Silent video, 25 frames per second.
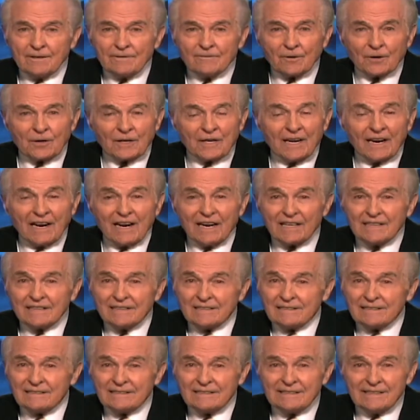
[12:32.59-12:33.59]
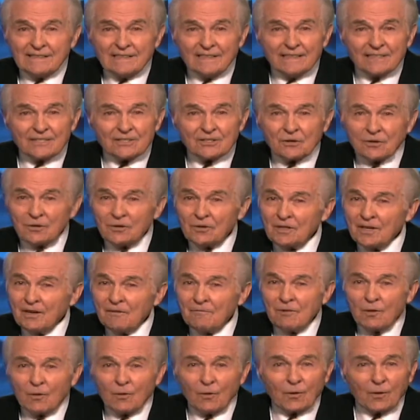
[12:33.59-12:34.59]
For God so
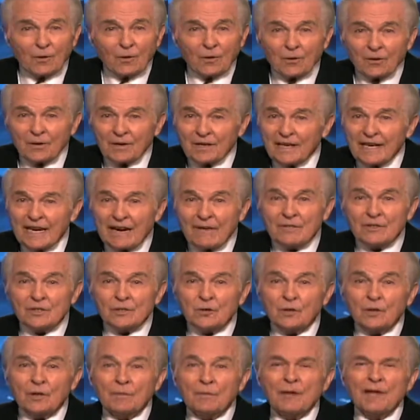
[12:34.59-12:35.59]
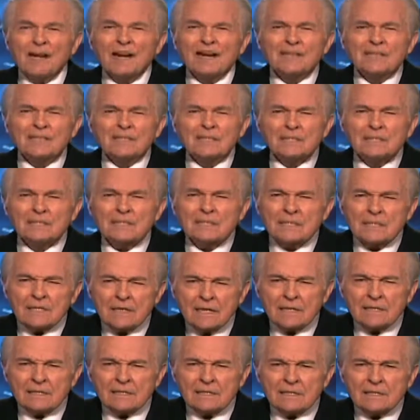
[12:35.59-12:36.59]
loved the world, he gave his only begotten
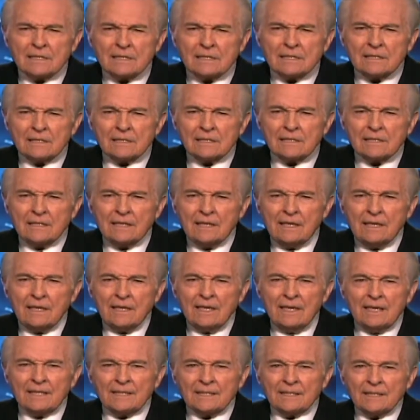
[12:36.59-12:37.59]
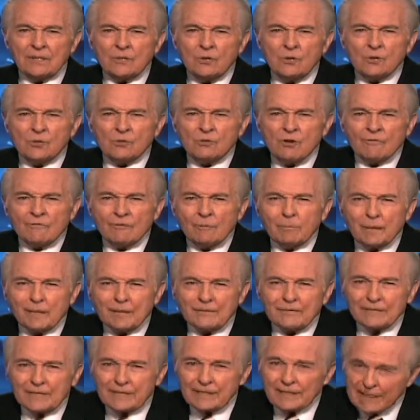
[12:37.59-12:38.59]
Son, that whosoever
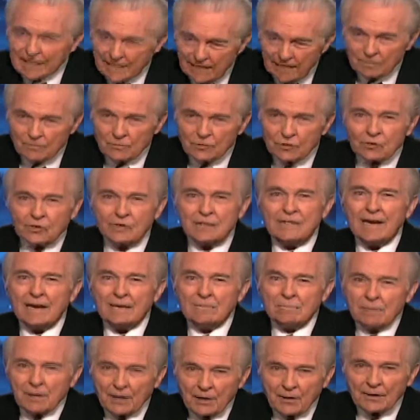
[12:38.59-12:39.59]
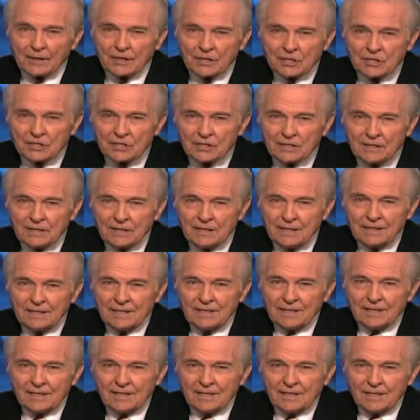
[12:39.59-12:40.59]
believeth in him should not perish,
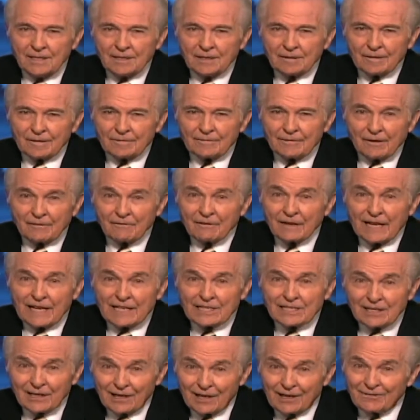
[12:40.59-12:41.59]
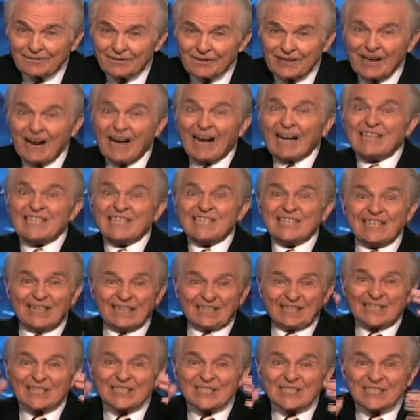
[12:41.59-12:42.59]
and have everlasting life. God
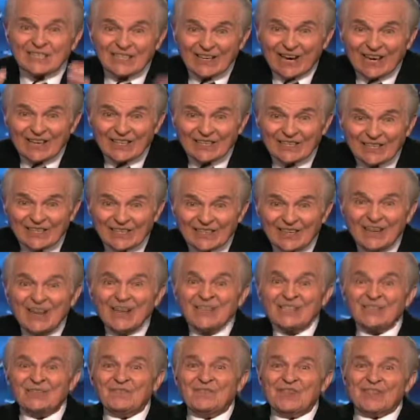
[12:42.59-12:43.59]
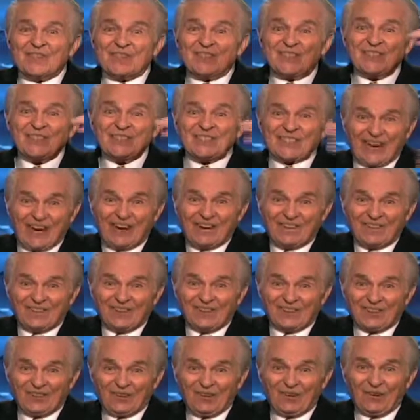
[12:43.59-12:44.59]
sent his Son to be the Savior
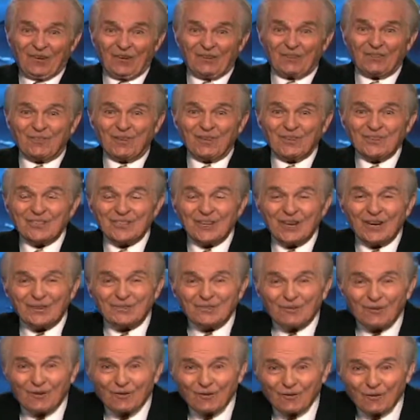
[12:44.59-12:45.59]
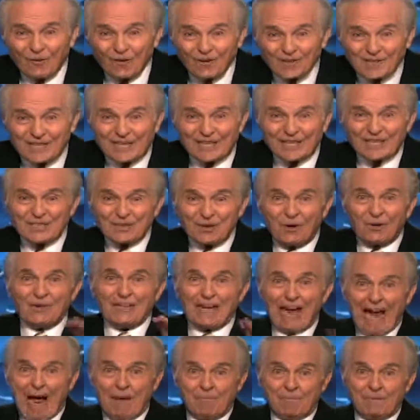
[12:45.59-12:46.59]
of the world, 1 John 4:14. So
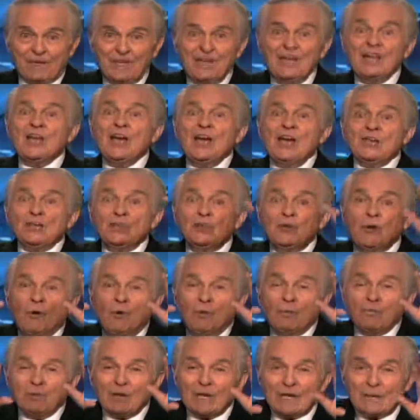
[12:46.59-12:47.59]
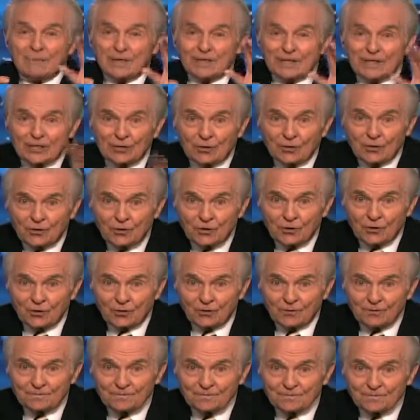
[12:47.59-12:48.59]
it happened. Don't blame it on the
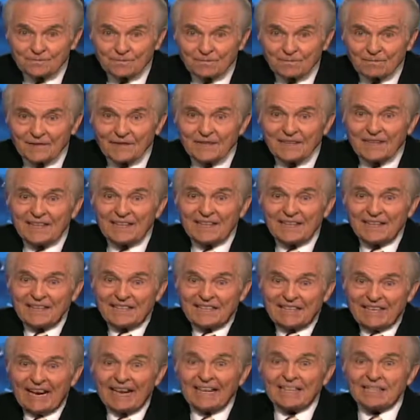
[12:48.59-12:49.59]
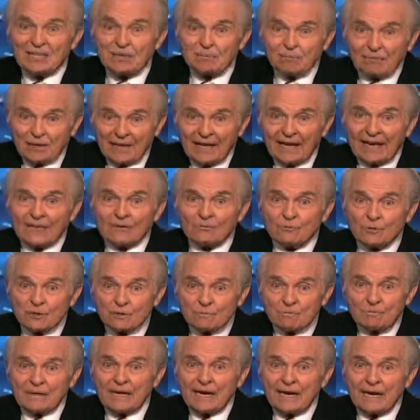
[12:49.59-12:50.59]
Jew. God's plan
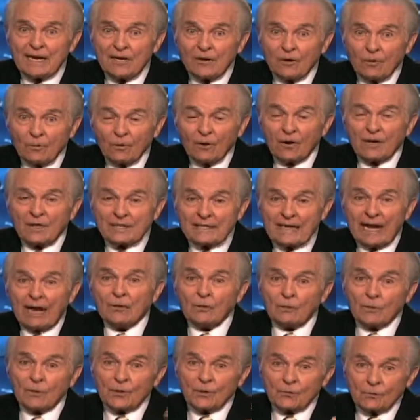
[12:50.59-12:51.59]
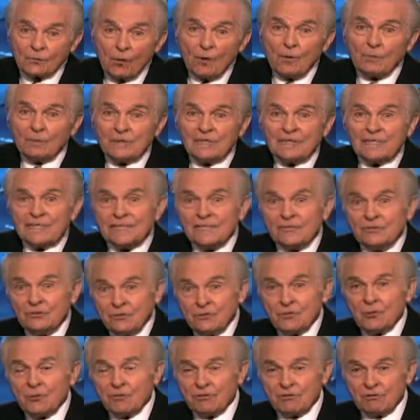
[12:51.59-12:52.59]
was being worked out with Romans,
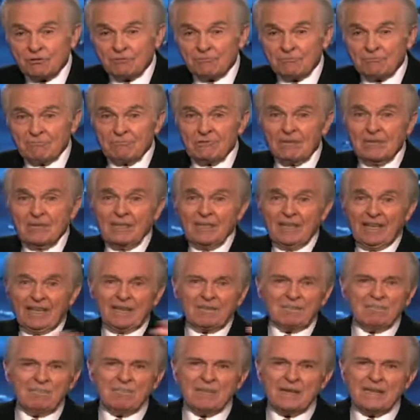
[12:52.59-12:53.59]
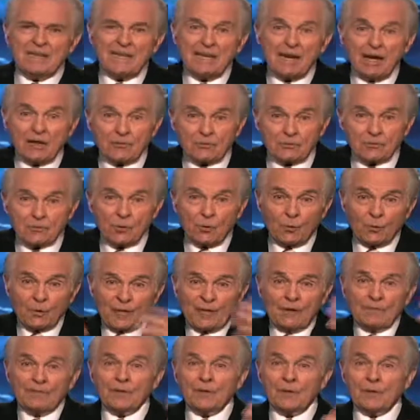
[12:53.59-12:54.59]
Jews, and many others who were
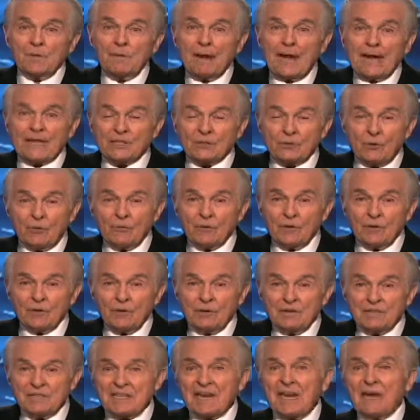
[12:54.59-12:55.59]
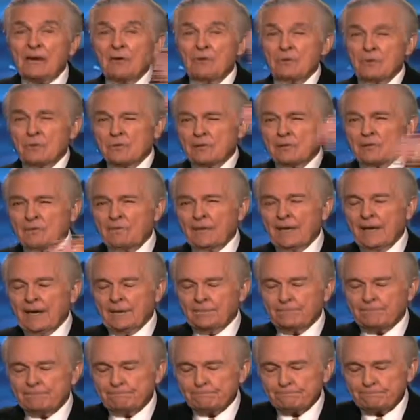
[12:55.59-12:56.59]
there for the Passover, saying, crucify
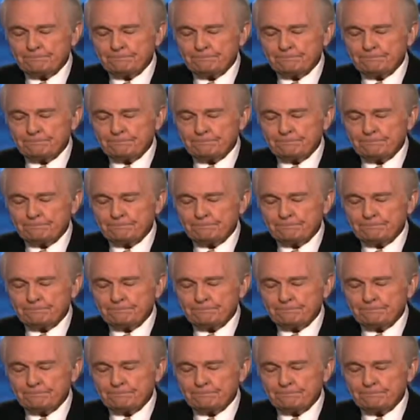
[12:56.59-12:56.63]
him.